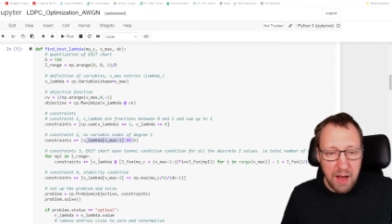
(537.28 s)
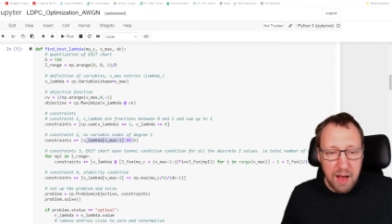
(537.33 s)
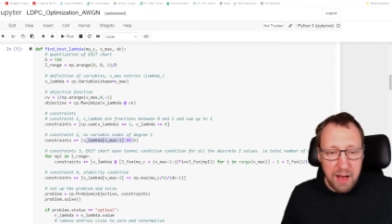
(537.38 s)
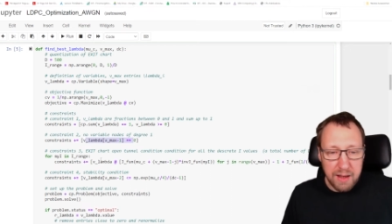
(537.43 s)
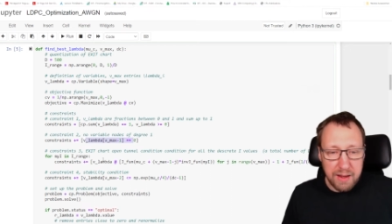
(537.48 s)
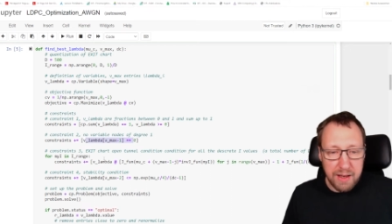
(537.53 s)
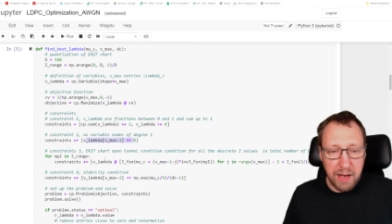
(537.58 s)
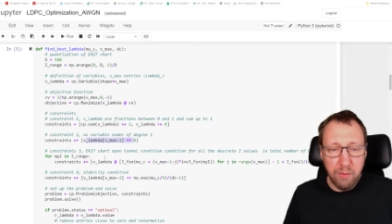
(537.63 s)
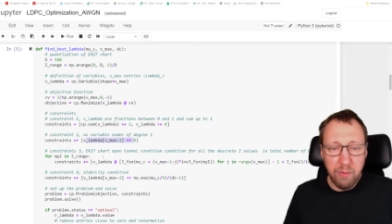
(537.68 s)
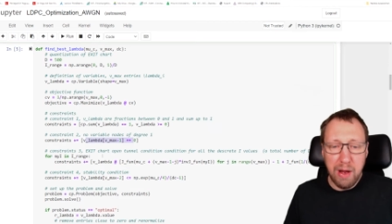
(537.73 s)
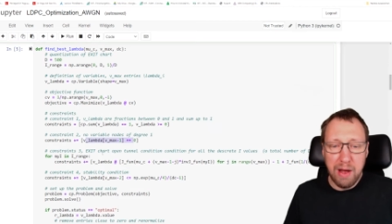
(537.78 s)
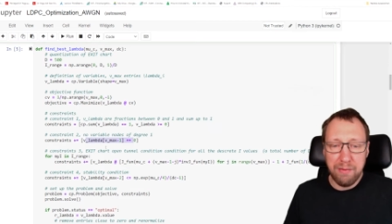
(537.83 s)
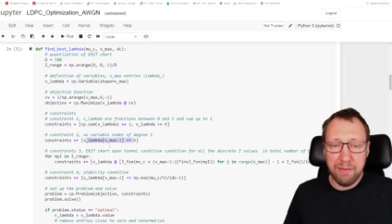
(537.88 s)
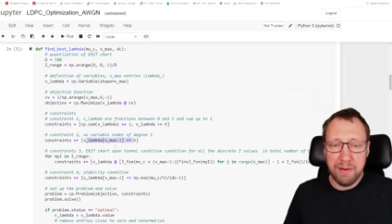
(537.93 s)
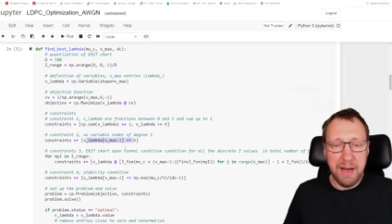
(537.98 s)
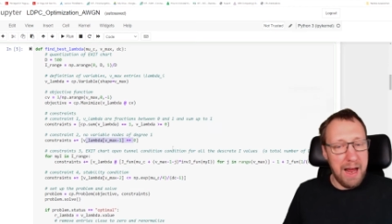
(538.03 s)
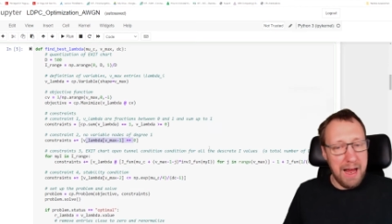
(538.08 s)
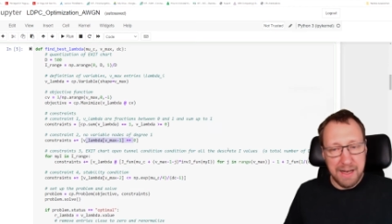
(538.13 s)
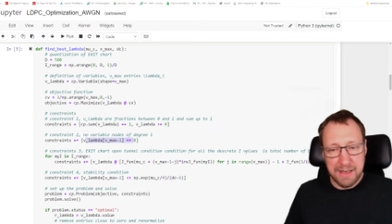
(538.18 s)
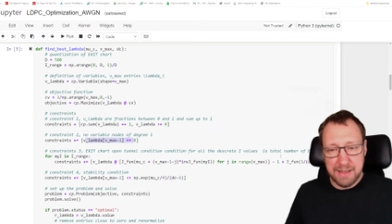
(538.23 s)
Then we have
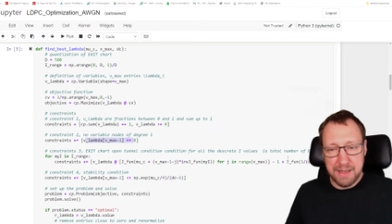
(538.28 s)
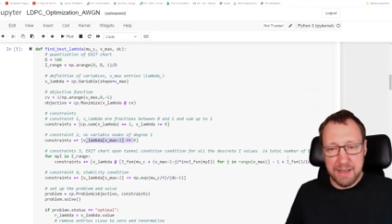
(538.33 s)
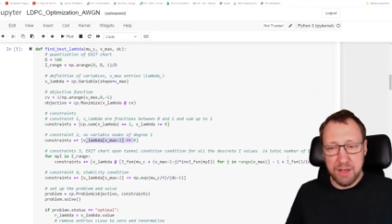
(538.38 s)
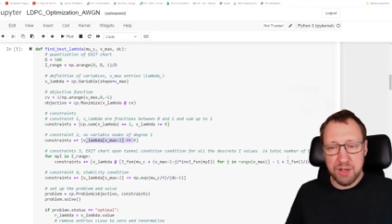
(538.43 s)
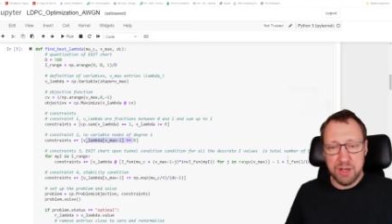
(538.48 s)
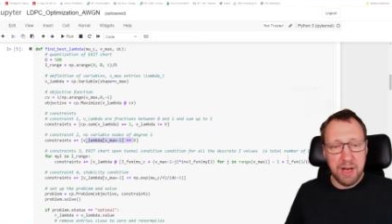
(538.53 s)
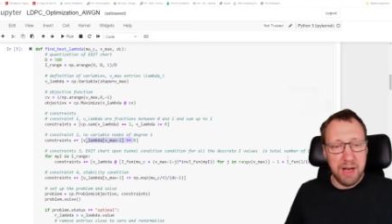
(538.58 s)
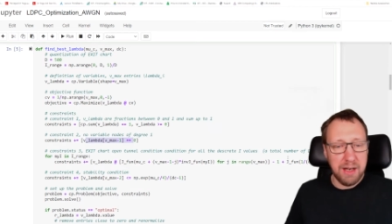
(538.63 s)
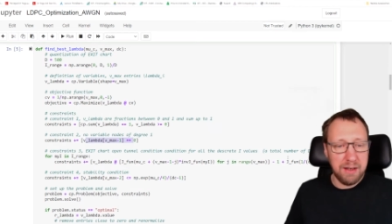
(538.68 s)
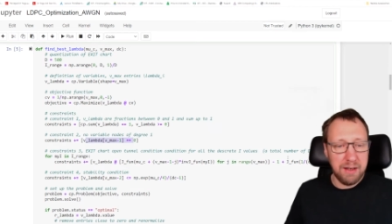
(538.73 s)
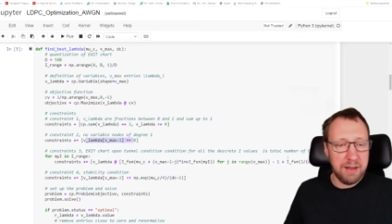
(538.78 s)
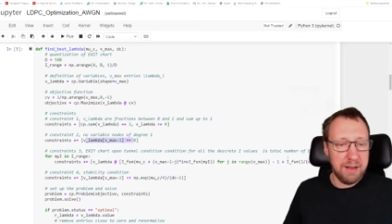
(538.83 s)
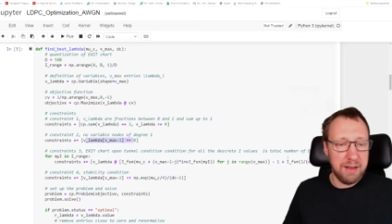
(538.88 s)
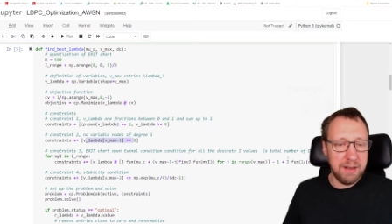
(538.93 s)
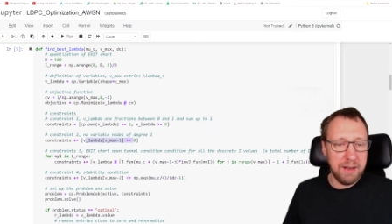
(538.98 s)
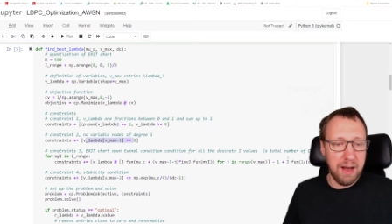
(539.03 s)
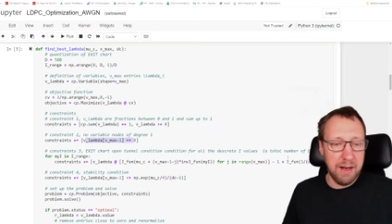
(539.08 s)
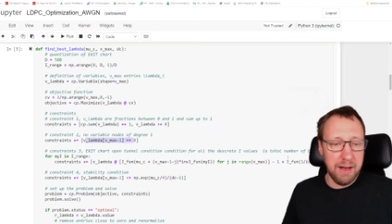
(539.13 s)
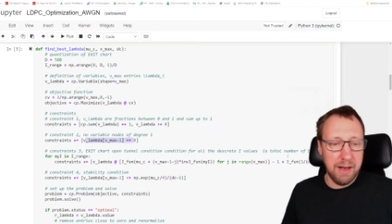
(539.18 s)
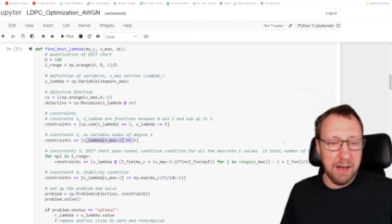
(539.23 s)
the exit chart
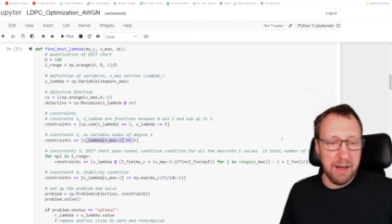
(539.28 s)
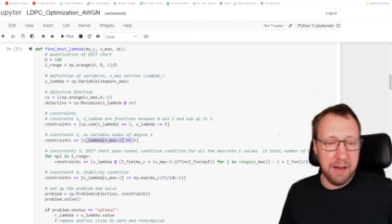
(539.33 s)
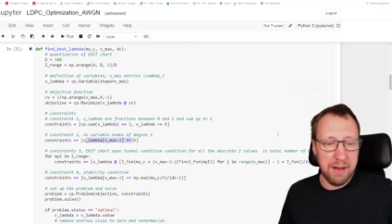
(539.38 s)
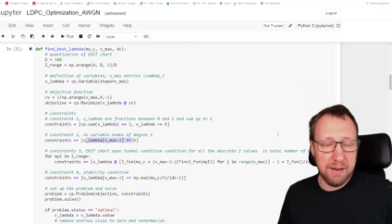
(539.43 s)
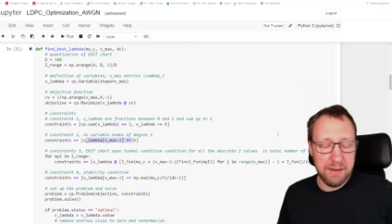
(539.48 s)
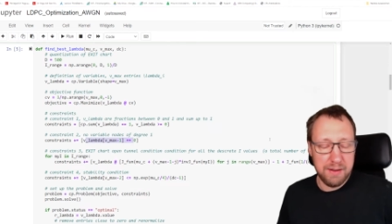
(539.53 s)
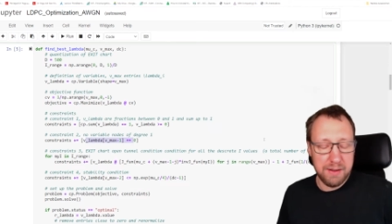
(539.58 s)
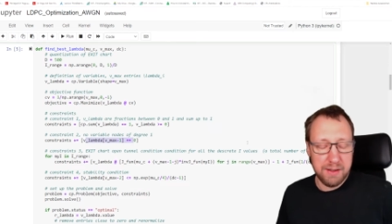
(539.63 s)
tunnel.